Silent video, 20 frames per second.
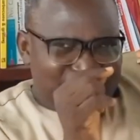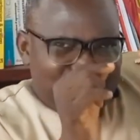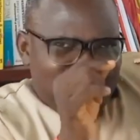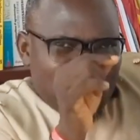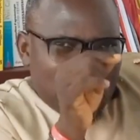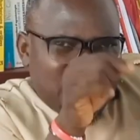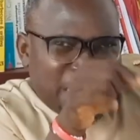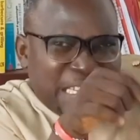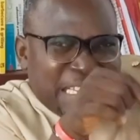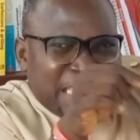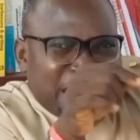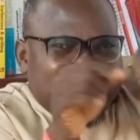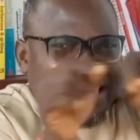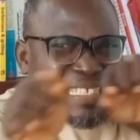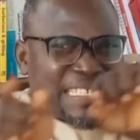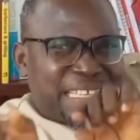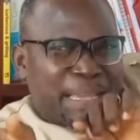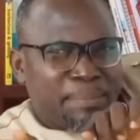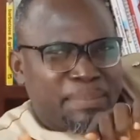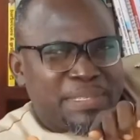within
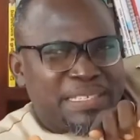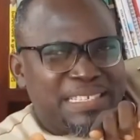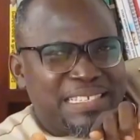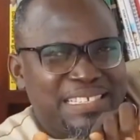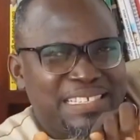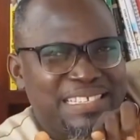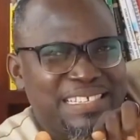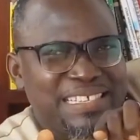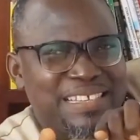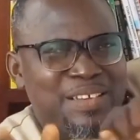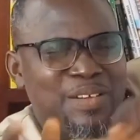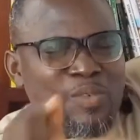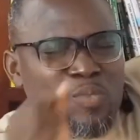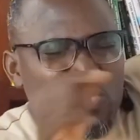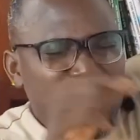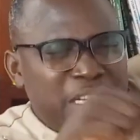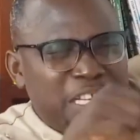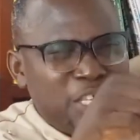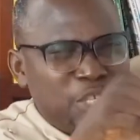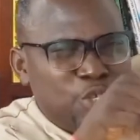systems,
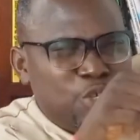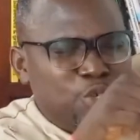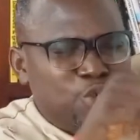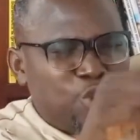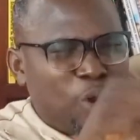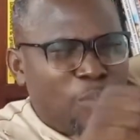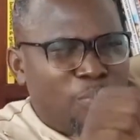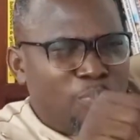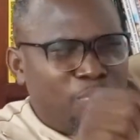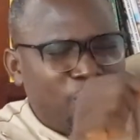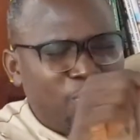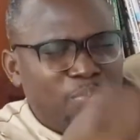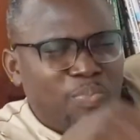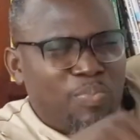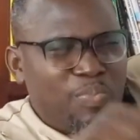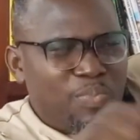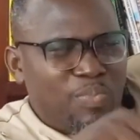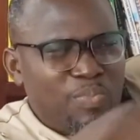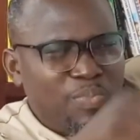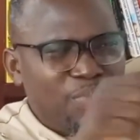within job
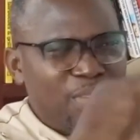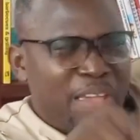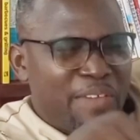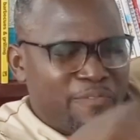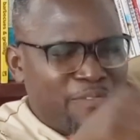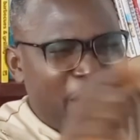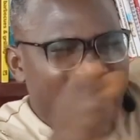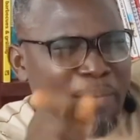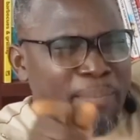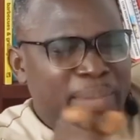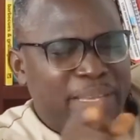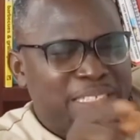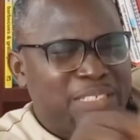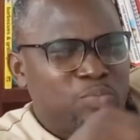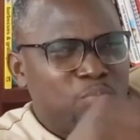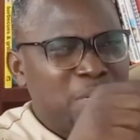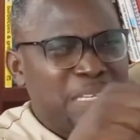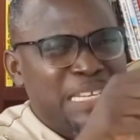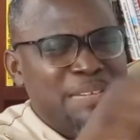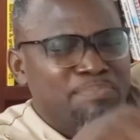environments,
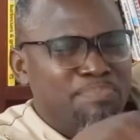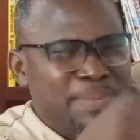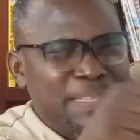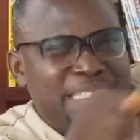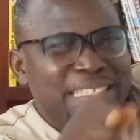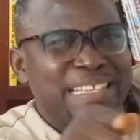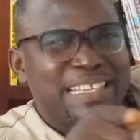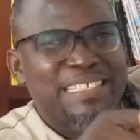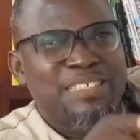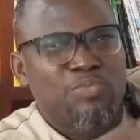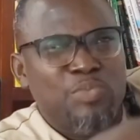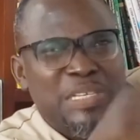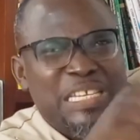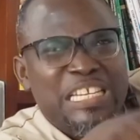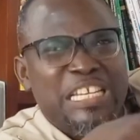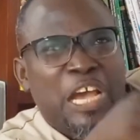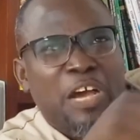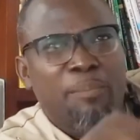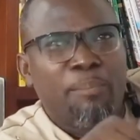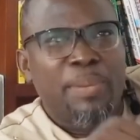within business, within
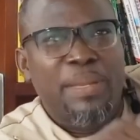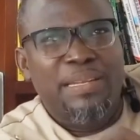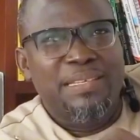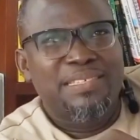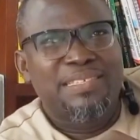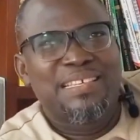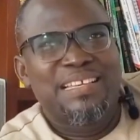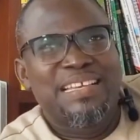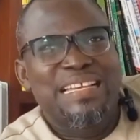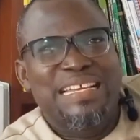companies